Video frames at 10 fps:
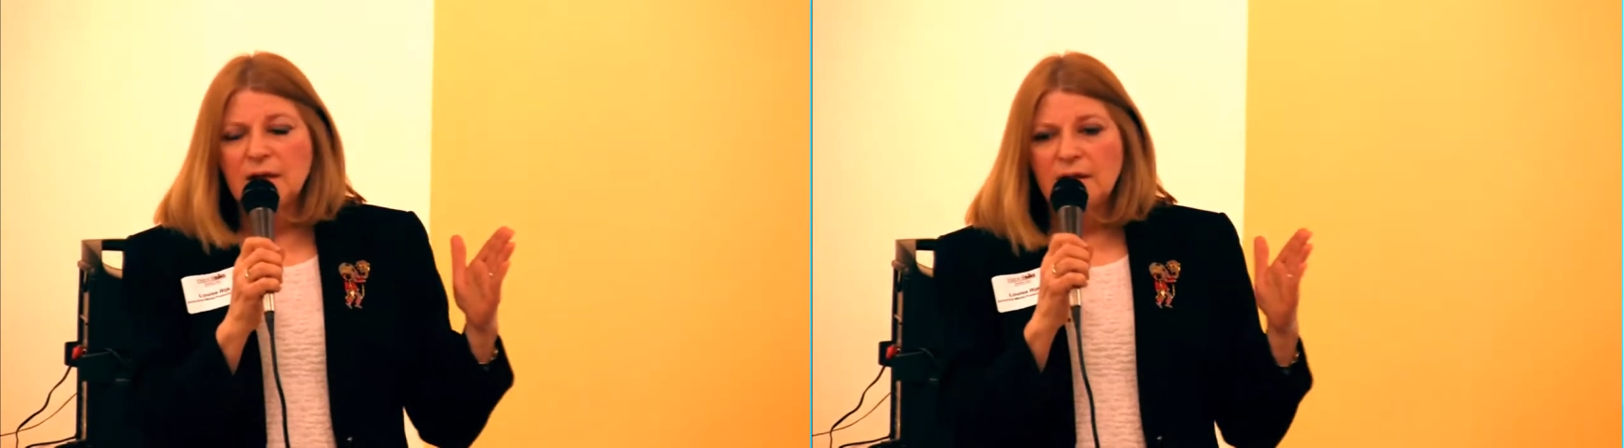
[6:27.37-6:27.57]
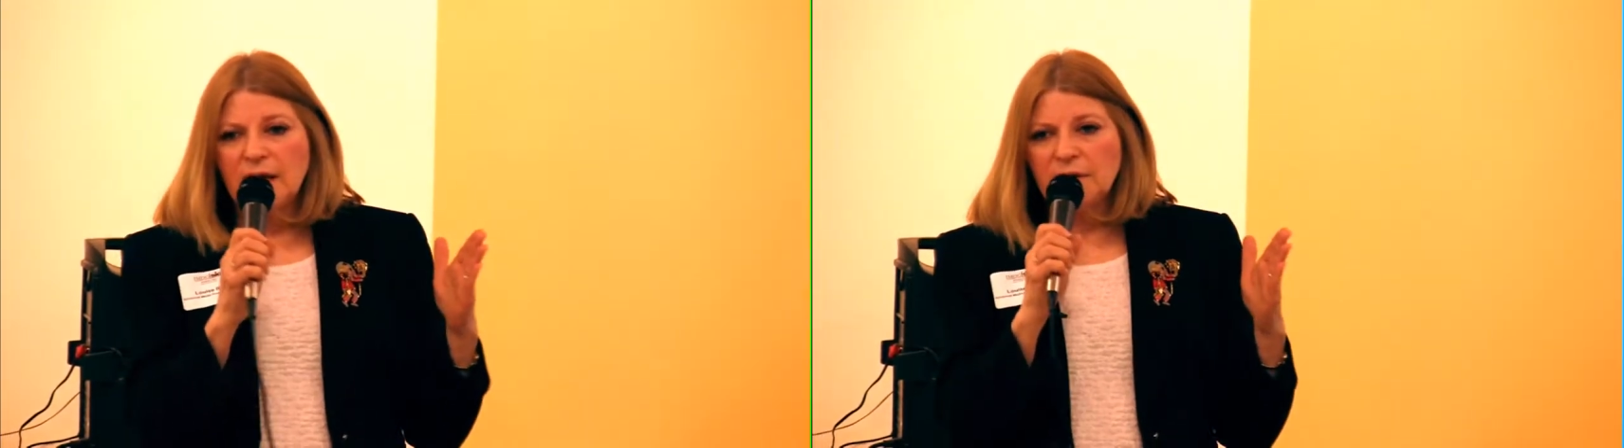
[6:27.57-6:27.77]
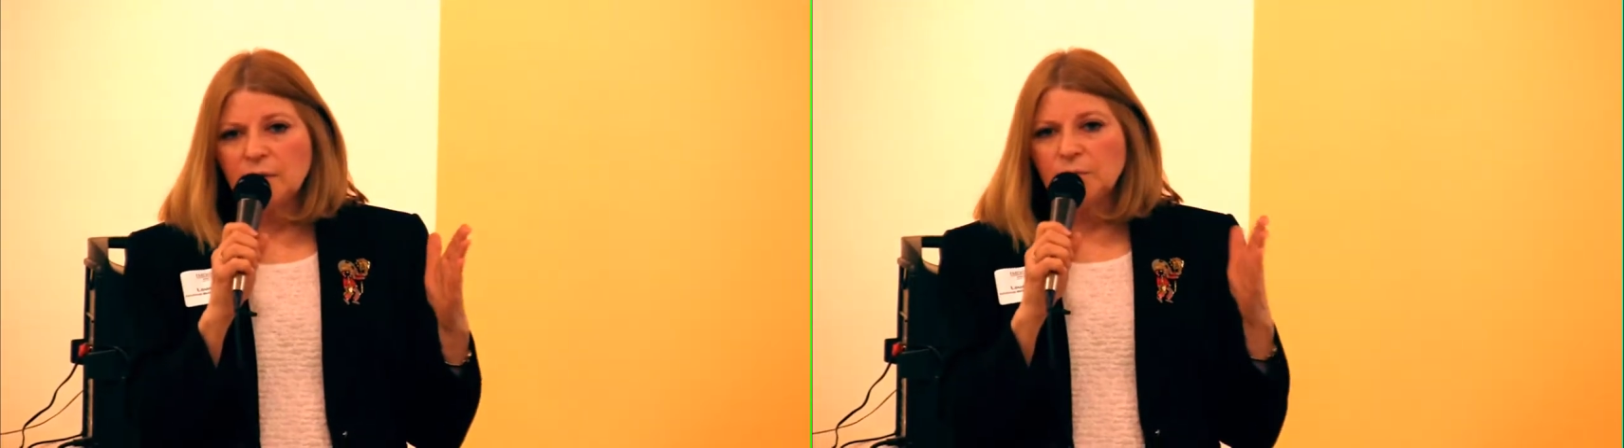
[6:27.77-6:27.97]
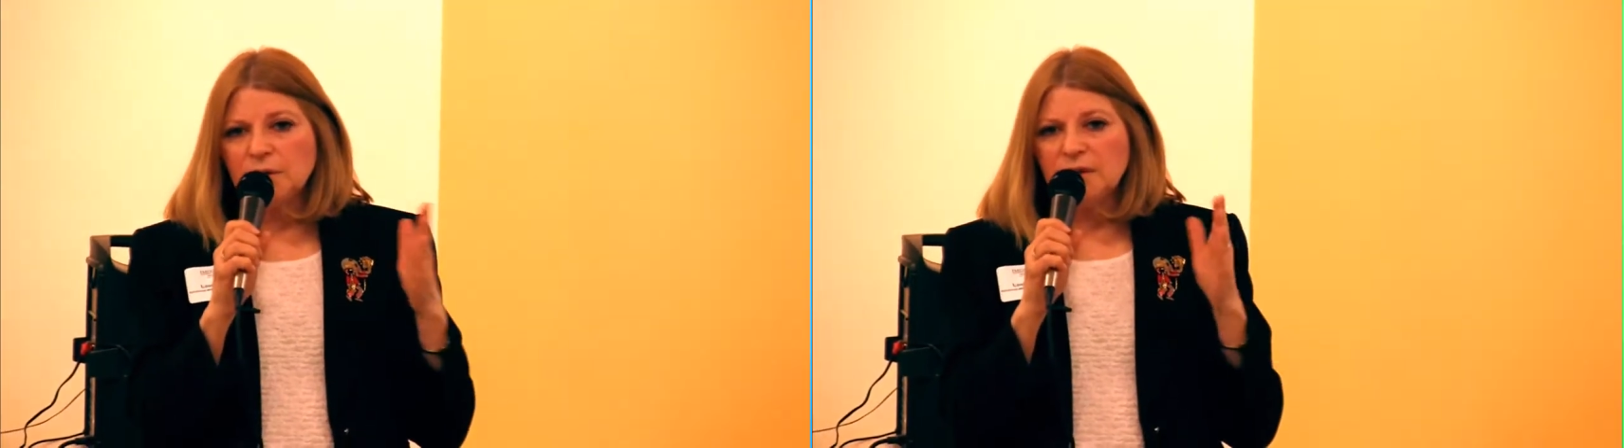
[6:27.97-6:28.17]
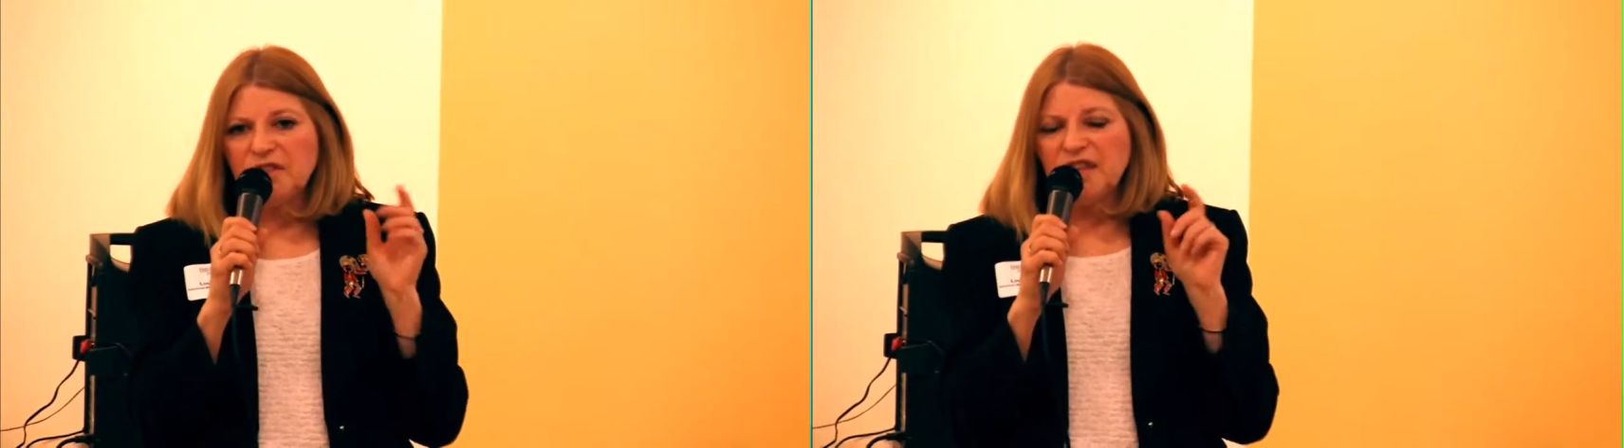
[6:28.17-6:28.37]
that
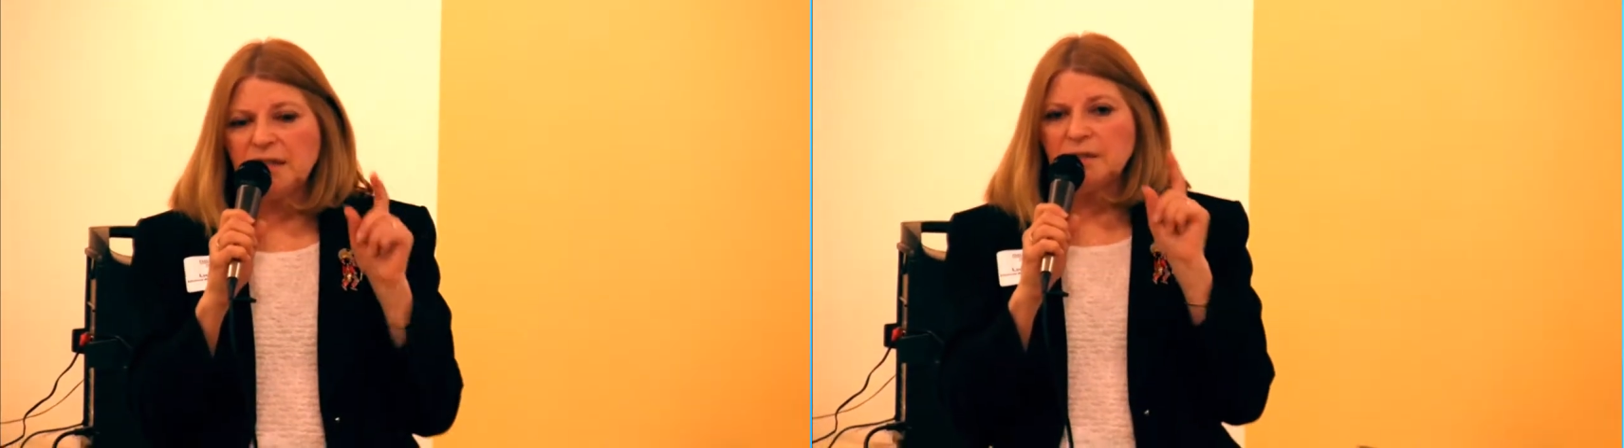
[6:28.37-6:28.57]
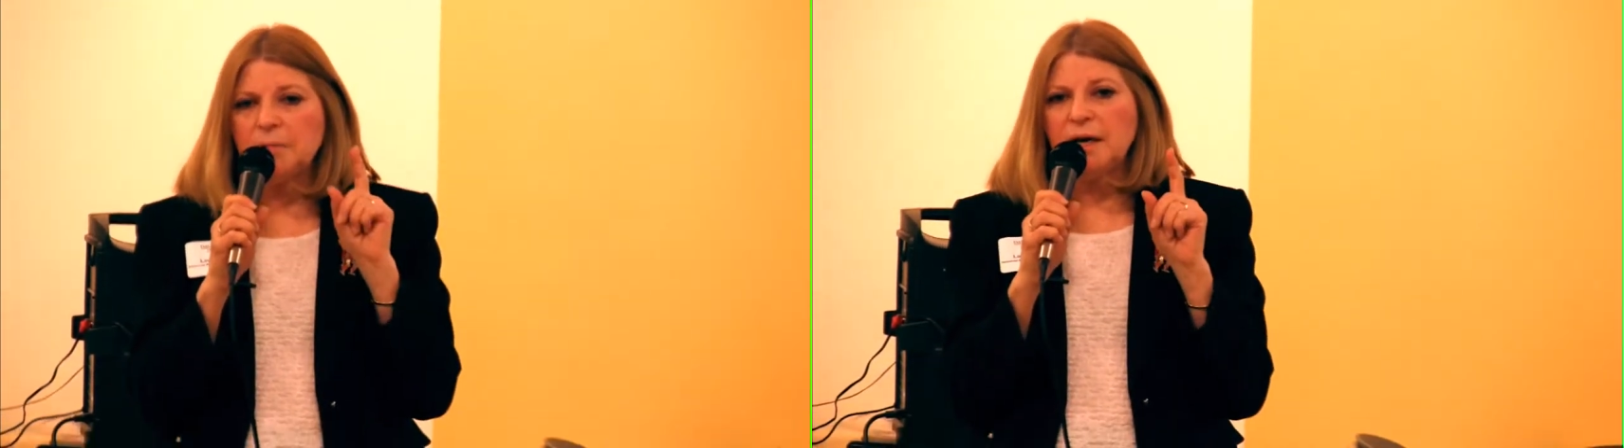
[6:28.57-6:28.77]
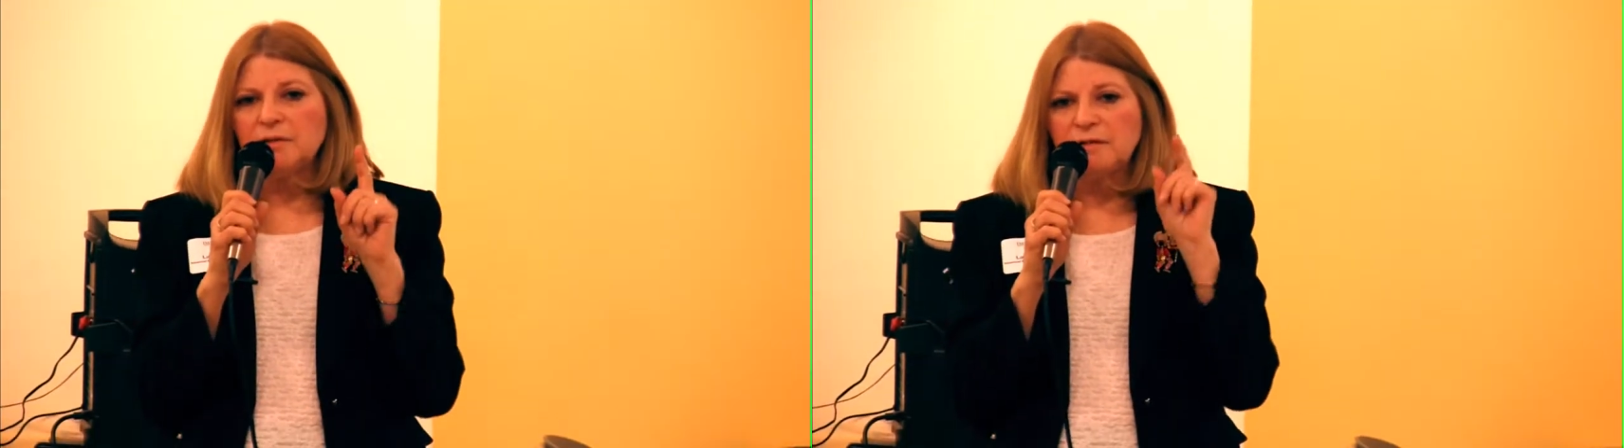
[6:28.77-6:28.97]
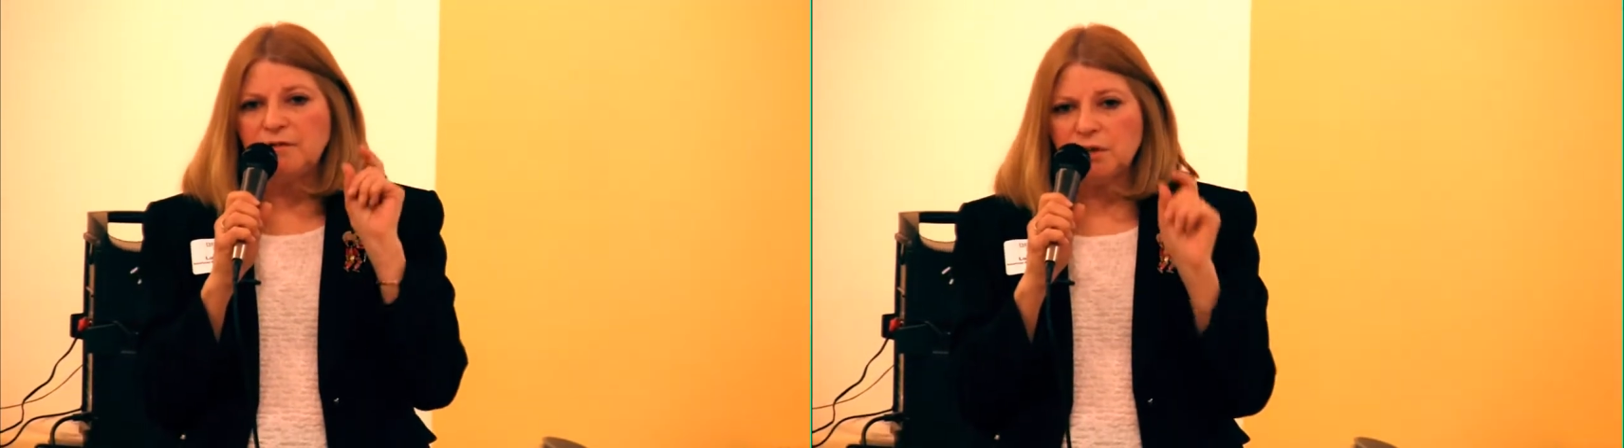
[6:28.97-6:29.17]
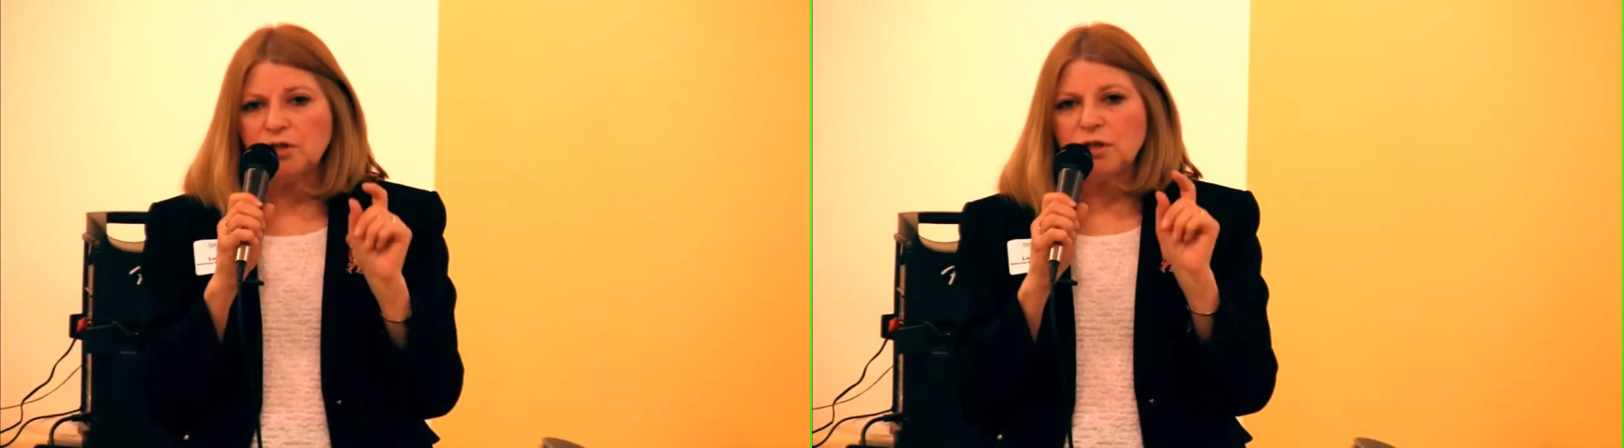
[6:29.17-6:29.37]
really thinks about the
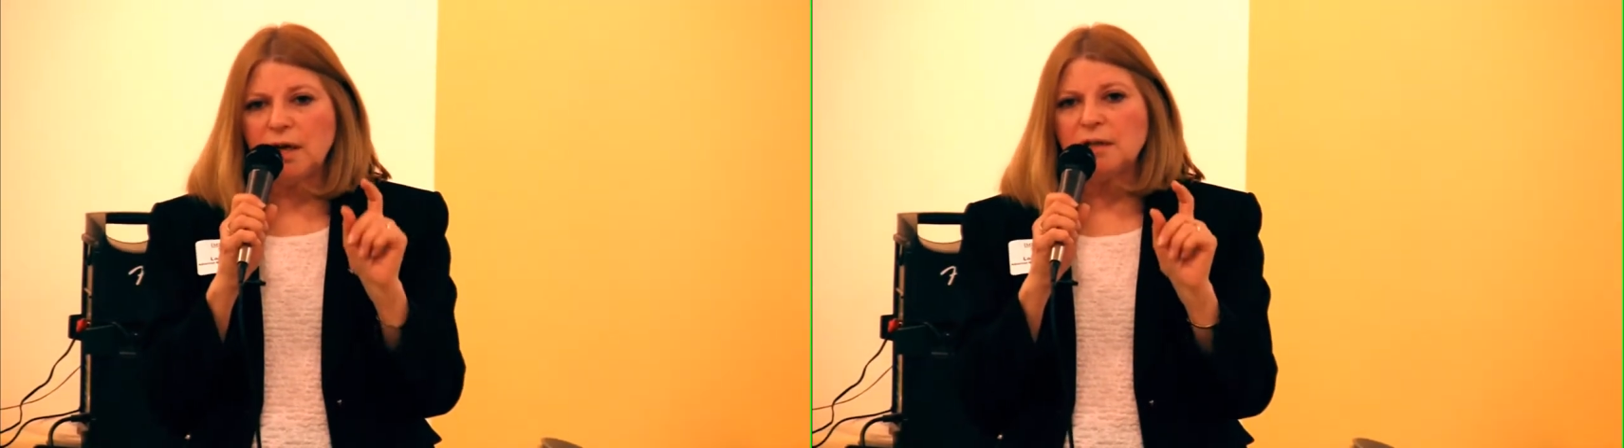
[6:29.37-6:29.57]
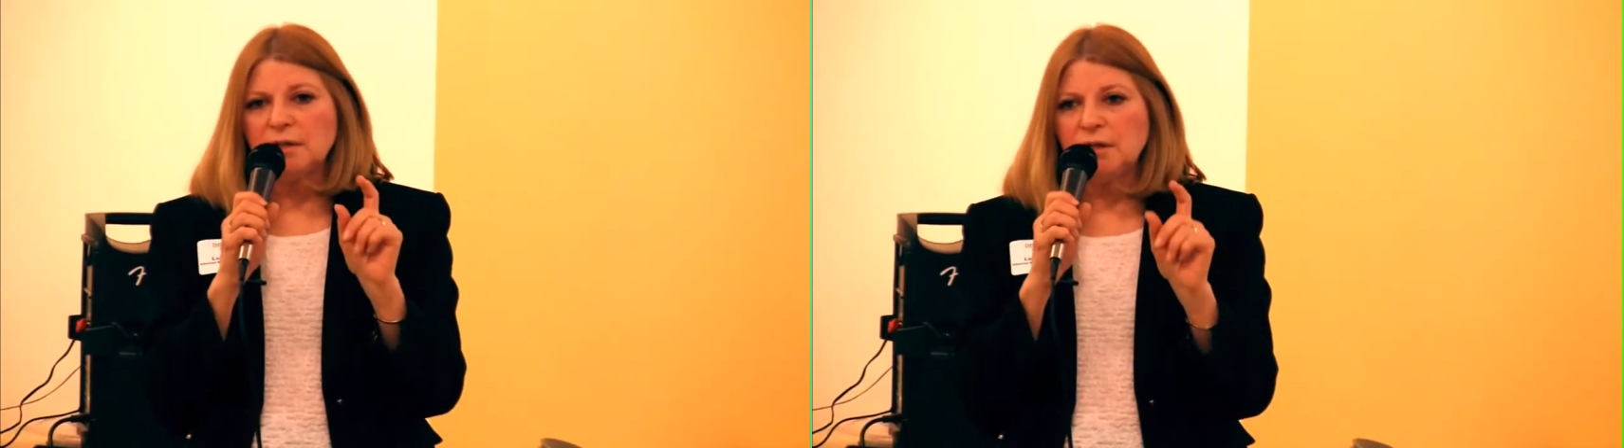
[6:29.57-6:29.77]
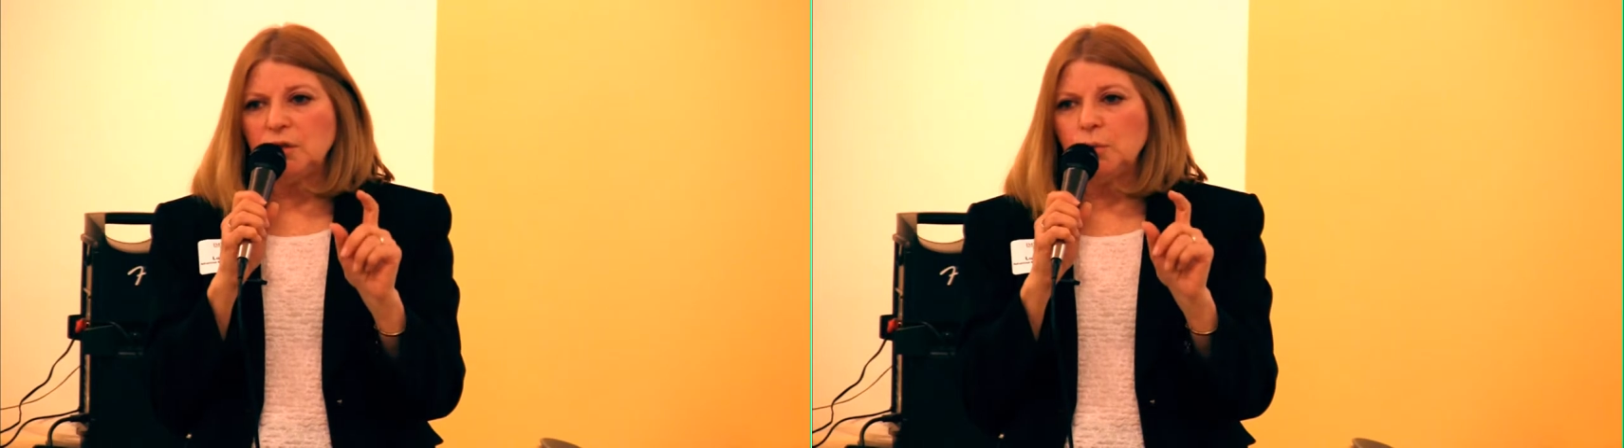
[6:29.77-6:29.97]
functionality